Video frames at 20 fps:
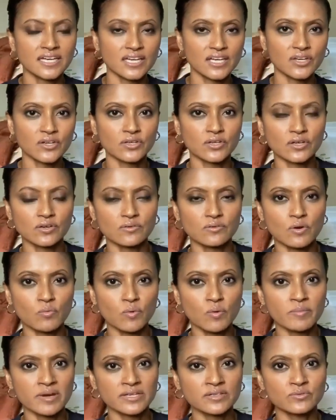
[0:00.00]
a
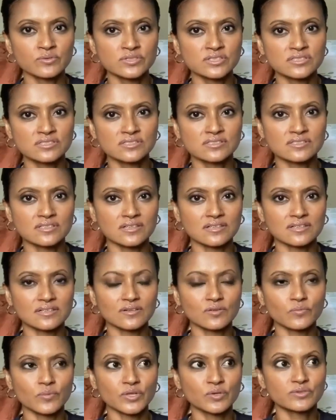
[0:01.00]
woman who's,
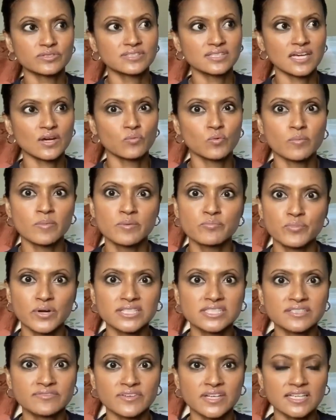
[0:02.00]
when you see a woman
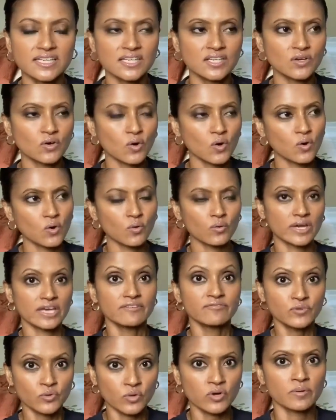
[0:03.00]
breastfeeding, or
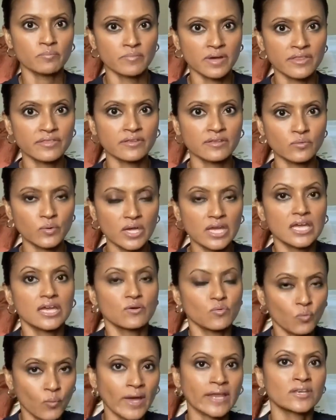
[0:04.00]
if you're a mother,
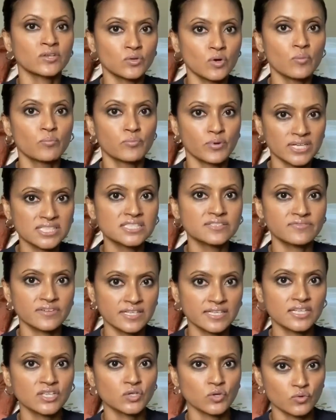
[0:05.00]
when you're
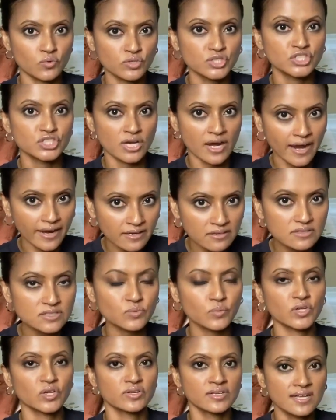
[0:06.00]
breastfeeding your own child,
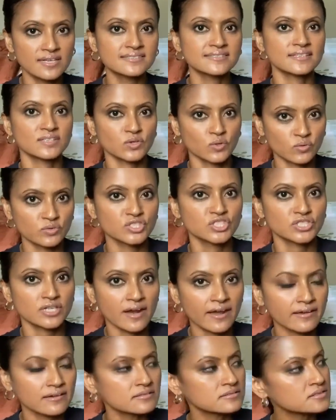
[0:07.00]
when you're nursing your own
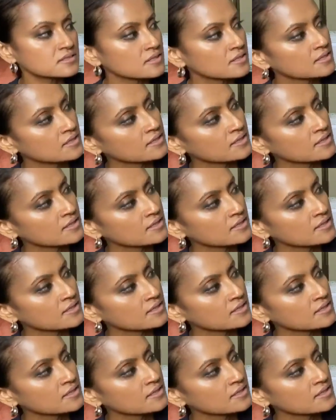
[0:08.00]
child?